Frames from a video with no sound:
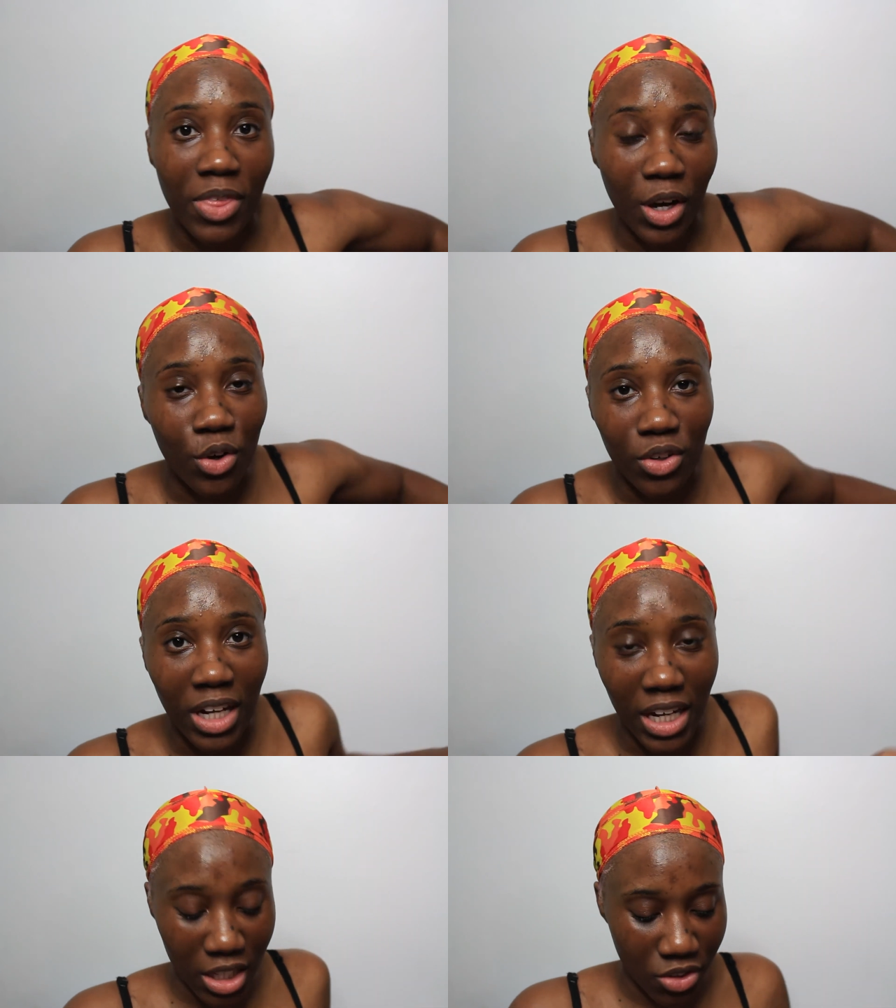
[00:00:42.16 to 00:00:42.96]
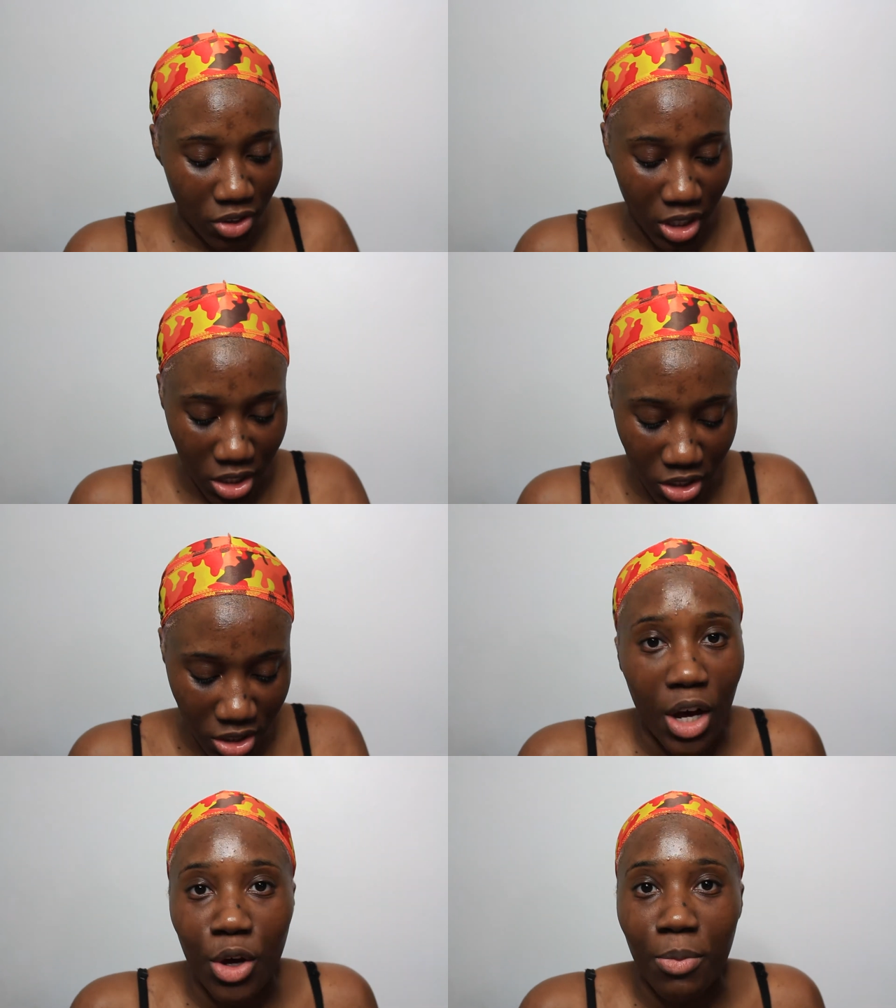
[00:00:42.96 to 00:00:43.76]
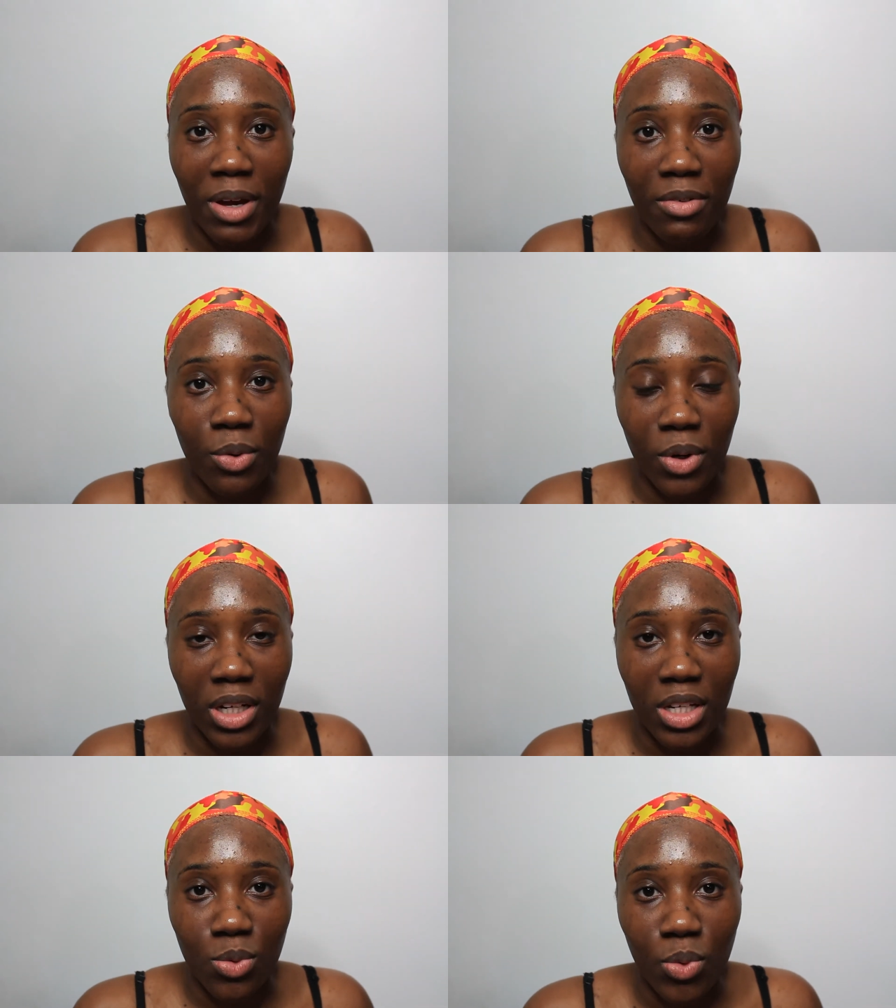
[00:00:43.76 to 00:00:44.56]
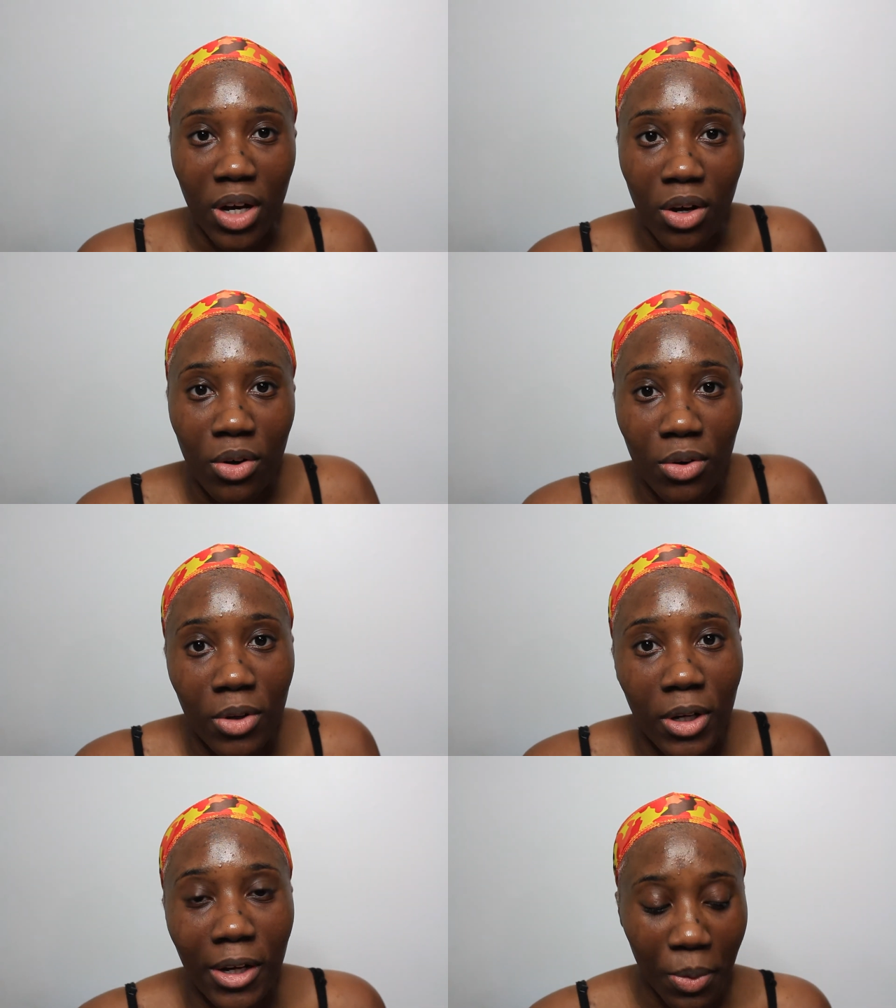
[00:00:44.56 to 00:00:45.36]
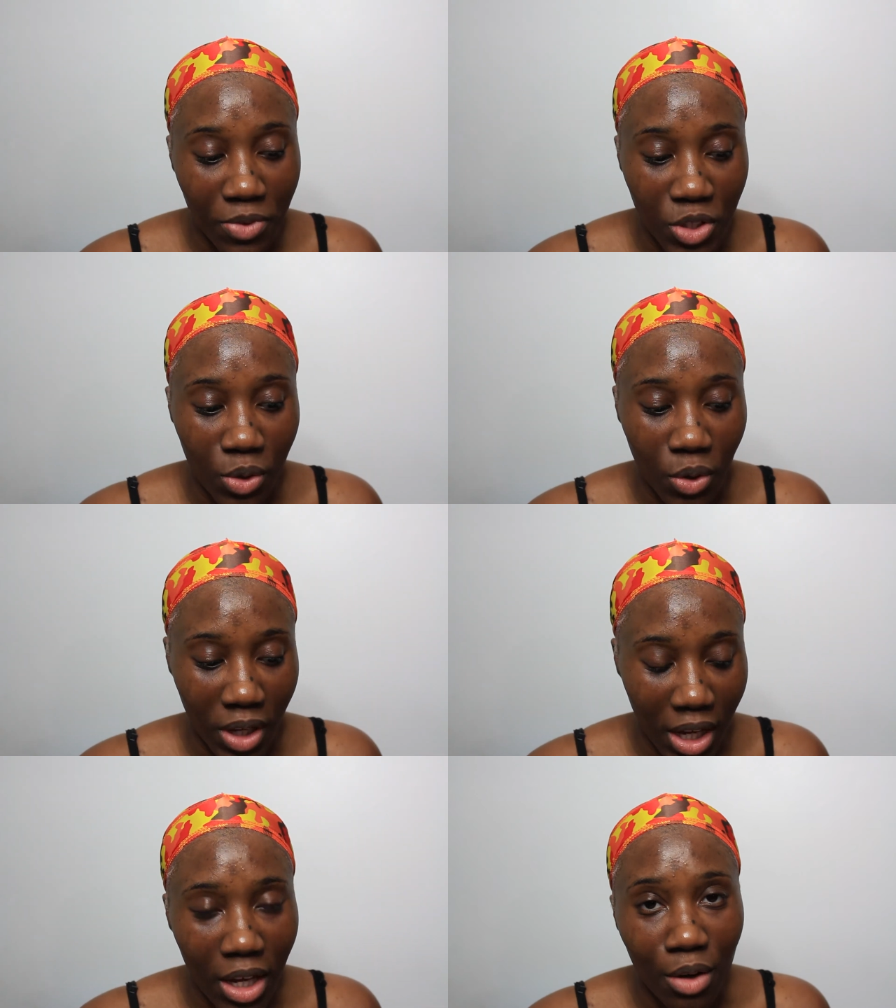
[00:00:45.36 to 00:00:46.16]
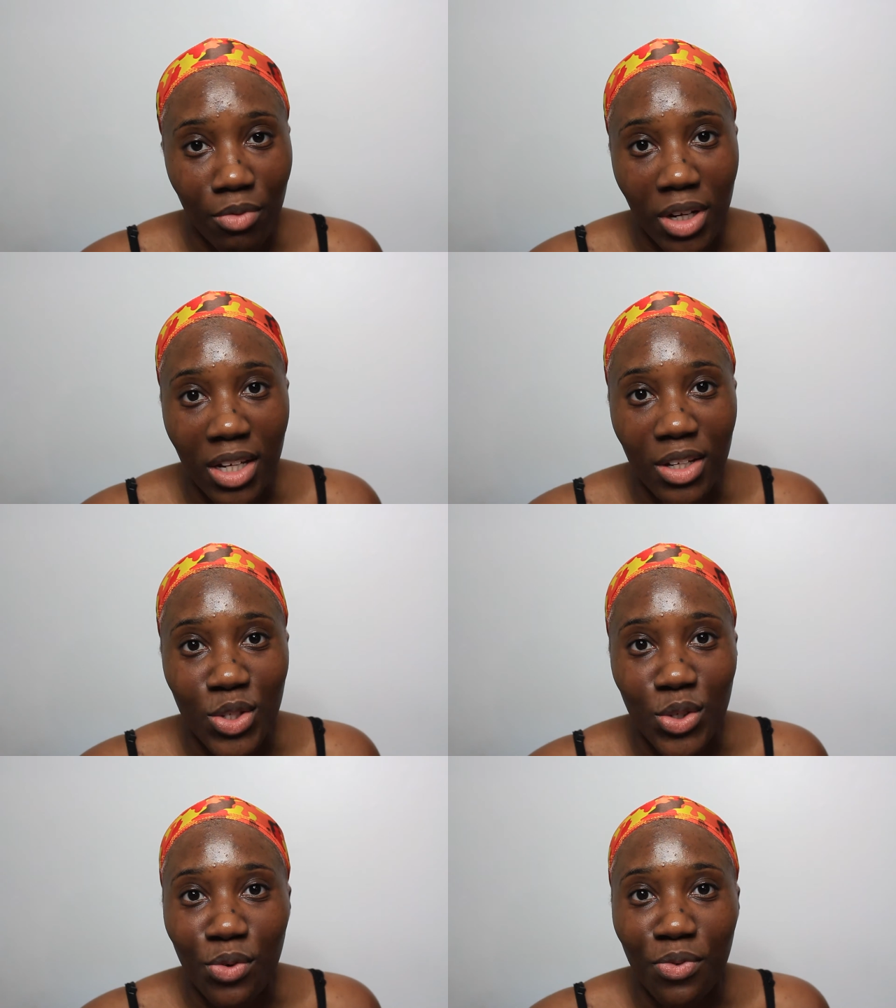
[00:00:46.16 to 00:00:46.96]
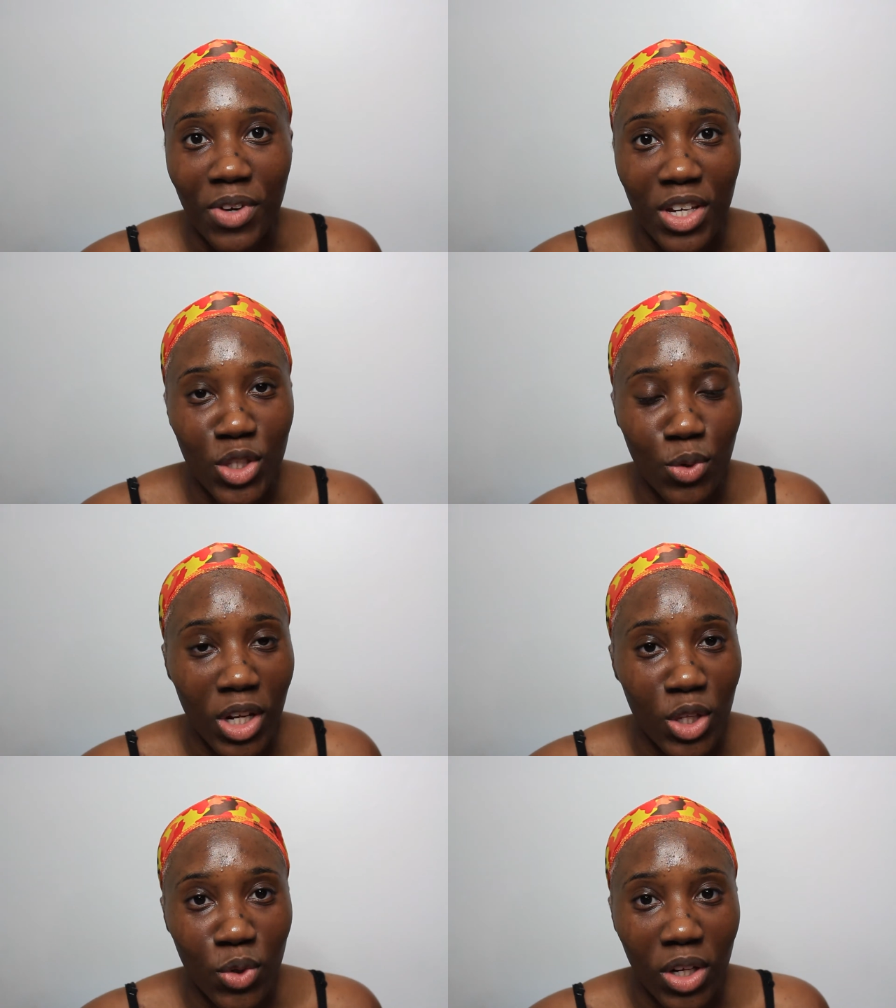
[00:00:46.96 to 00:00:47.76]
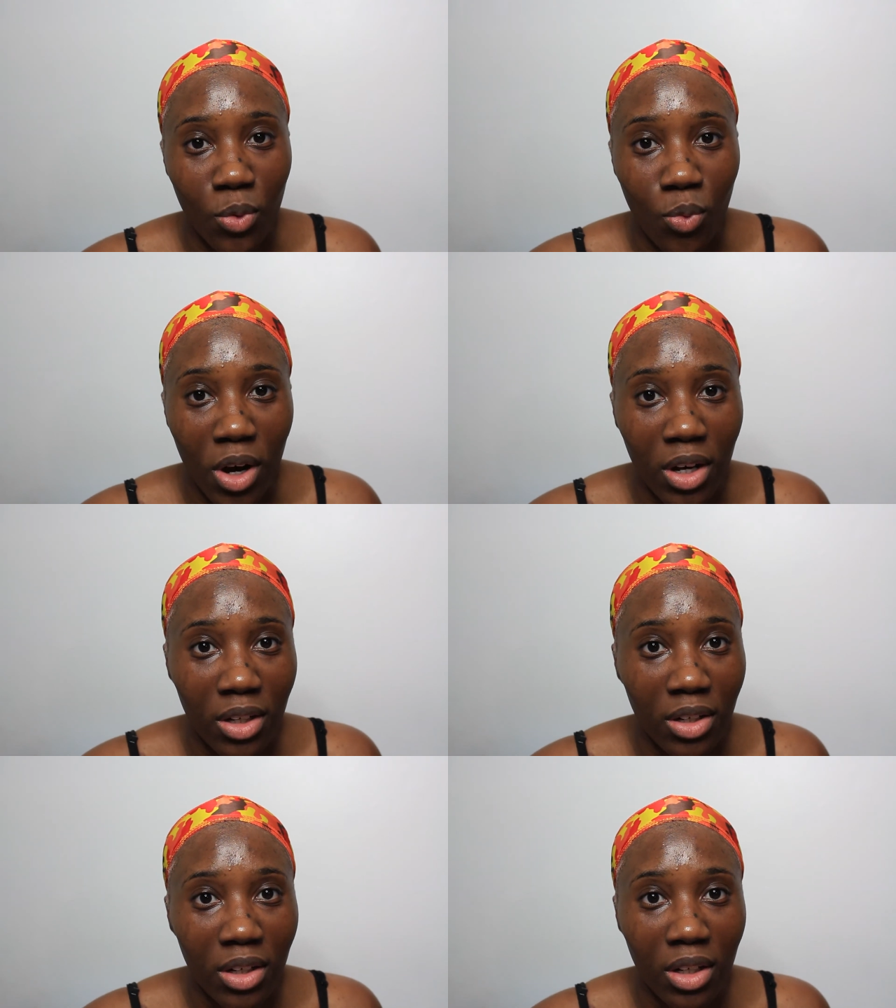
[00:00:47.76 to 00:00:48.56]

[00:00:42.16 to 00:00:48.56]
thank God that it's finished. I hope everyone is well, everyone's doing okay and ready to face 2021.